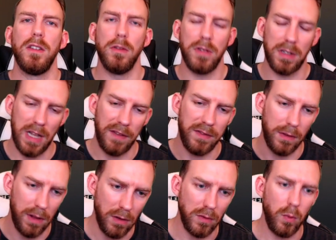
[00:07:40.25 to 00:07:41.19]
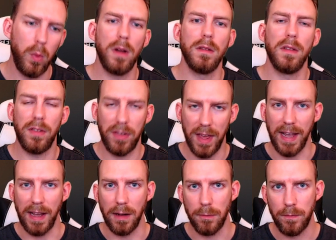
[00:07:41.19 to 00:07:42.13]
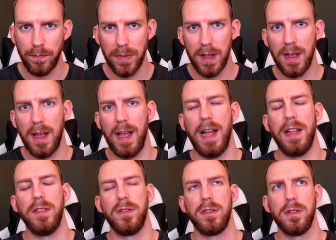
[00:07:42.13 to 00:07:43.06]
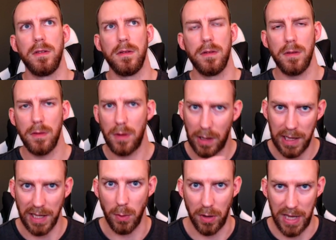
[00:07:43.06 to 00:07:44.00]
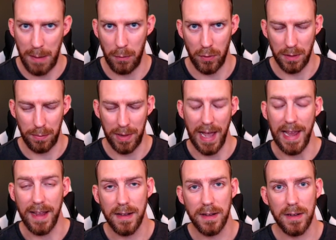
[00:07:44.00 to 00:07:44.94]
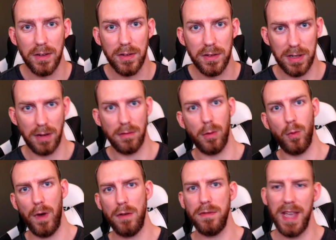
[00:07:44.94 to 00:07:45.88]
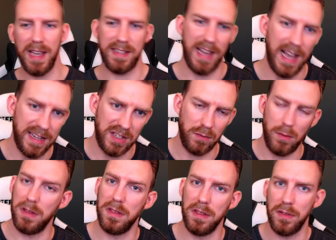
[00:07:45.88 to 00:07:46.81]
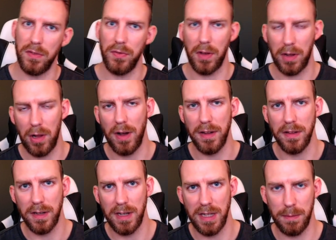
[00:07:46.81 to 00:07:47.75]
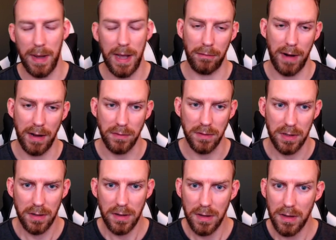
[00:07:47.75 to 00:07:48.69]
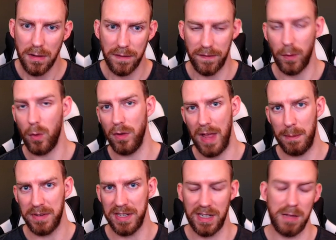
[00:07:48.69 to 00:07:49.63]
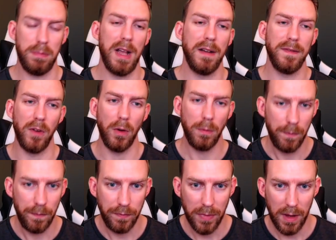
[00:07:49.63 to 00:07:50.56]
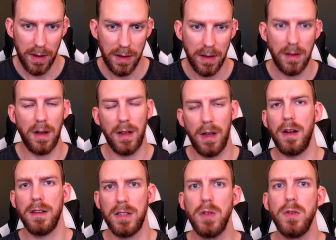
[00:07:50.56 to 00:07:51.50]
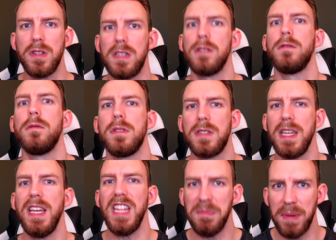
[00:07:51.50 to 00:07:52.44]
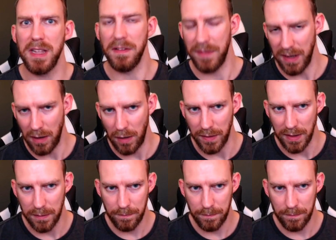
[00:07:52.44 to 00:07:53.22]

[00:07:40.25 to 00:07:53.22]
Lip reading: You just have to load one thing and click what game you want to play. So although yes, it has to run the client in the background for that particular platform, I do still see the benefit of it.